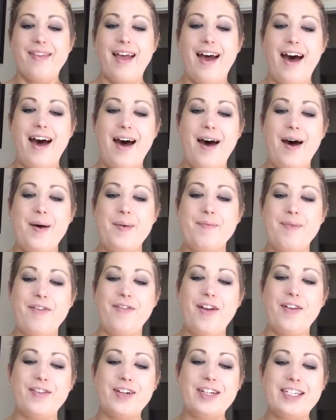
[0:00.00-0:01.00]
my
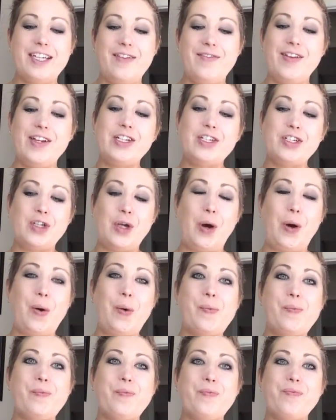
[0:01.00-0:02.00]
favorite TV
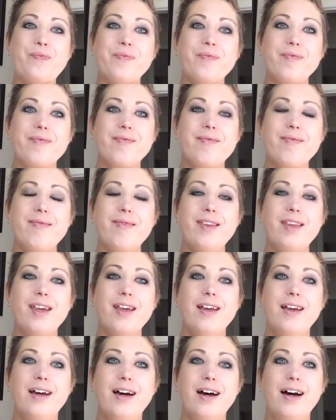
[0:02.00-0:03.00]
show,
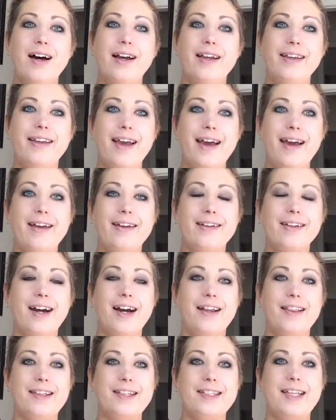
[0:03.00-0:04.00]
again,
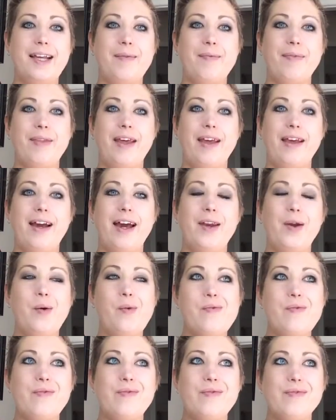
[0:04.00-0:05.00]
kind of the same thing. I
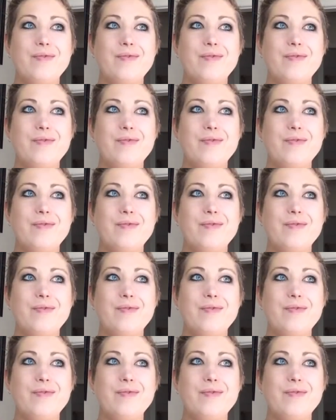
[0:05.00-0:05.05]
don't